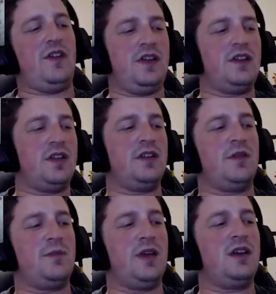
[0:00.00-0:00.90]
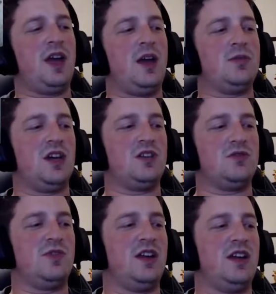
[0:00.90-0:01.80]
I think that the big game changer
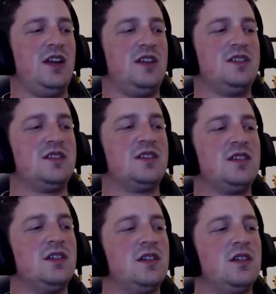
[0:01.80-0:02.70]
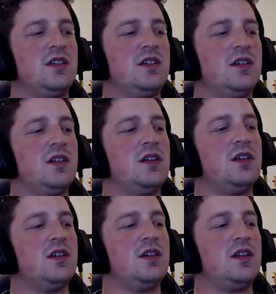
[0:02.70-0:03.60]
really is
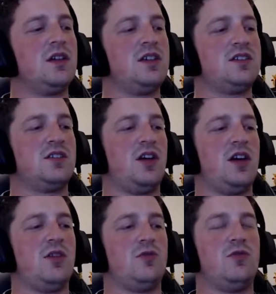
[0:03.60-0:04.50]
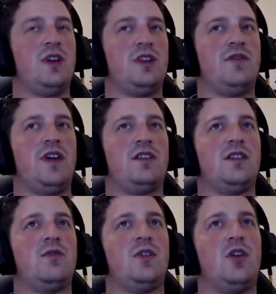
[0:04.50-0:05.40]
the tire rule, and the fact
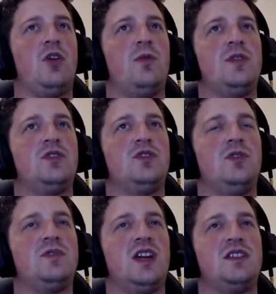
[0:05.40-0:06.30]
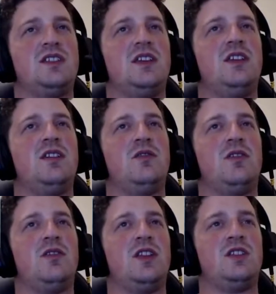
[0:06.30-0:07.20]
that with open tube chassis,
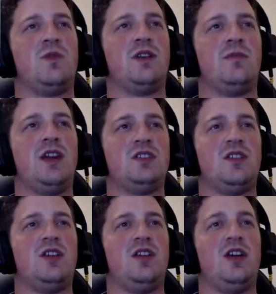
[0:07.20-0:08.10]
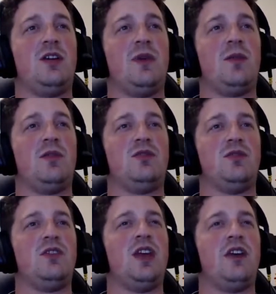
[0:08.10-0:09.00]
there's one major thing you're going to be able to
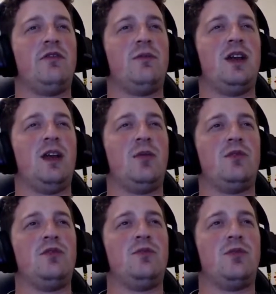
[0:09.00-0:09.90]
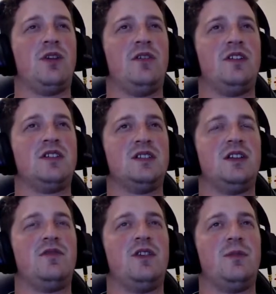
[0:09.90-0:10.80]
do that you haven't been able to do previously
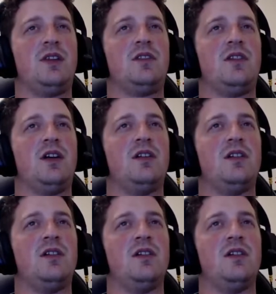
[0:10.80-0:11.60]
to fit a big tire,